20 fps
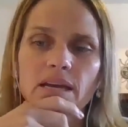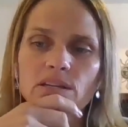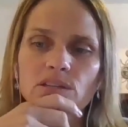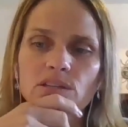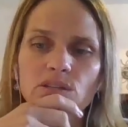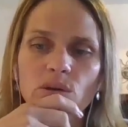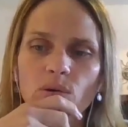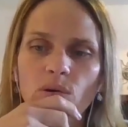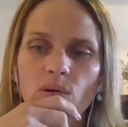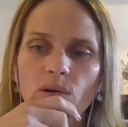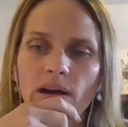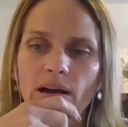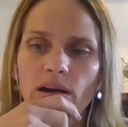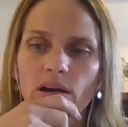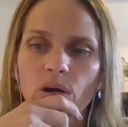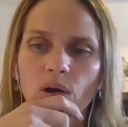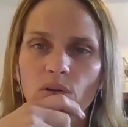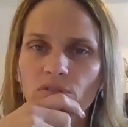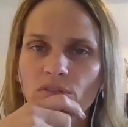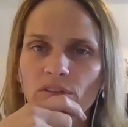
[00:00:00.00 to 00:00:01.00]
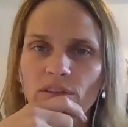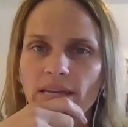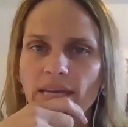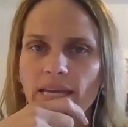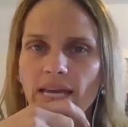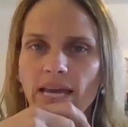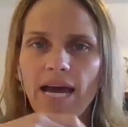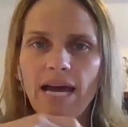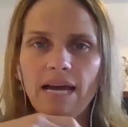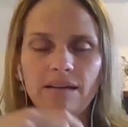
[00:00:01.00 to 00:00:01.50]
so
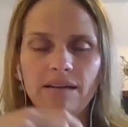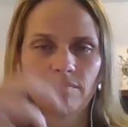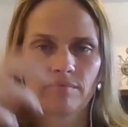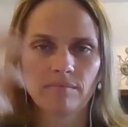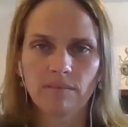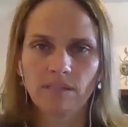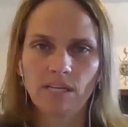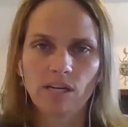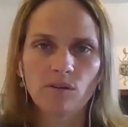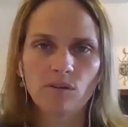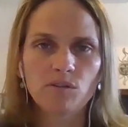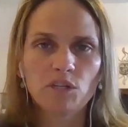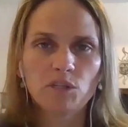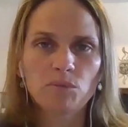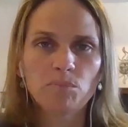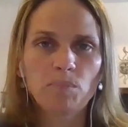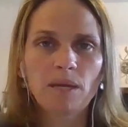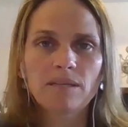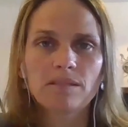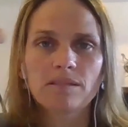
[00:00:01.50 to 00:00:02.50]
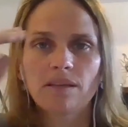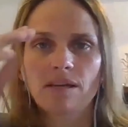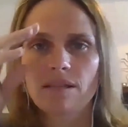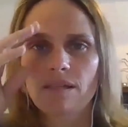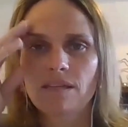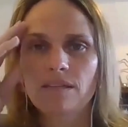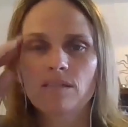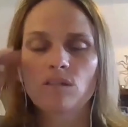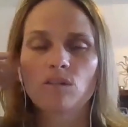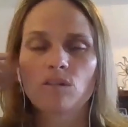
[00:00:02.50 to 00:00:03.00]
hopefully, you know, just based
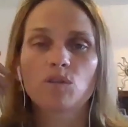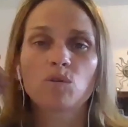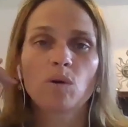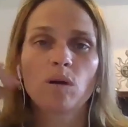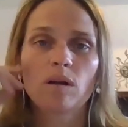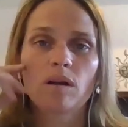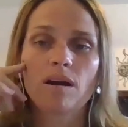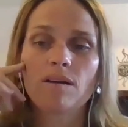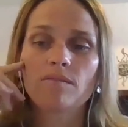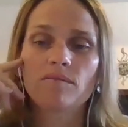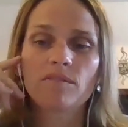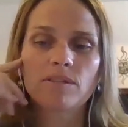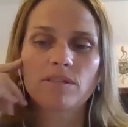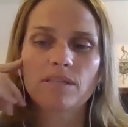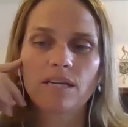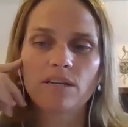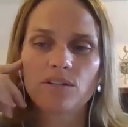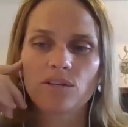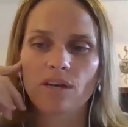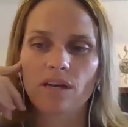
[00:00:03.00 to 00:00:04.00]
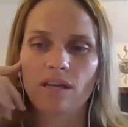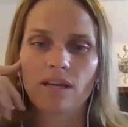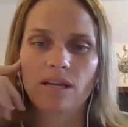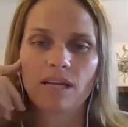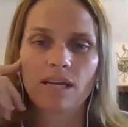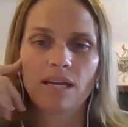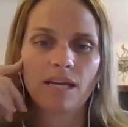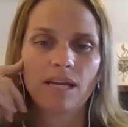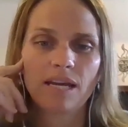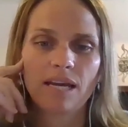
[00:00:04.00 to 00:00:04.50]
on this short
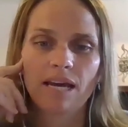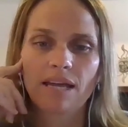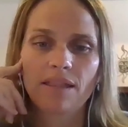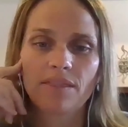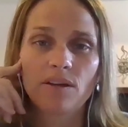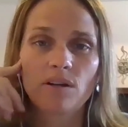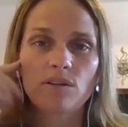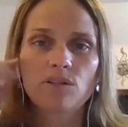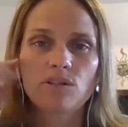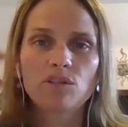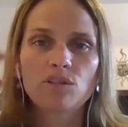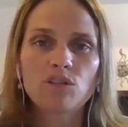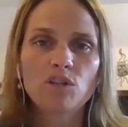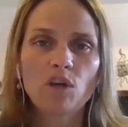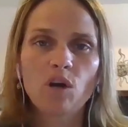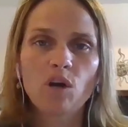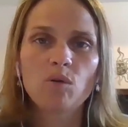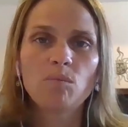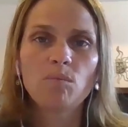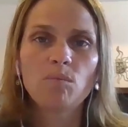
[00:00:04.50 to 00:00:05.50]
conversation, there's so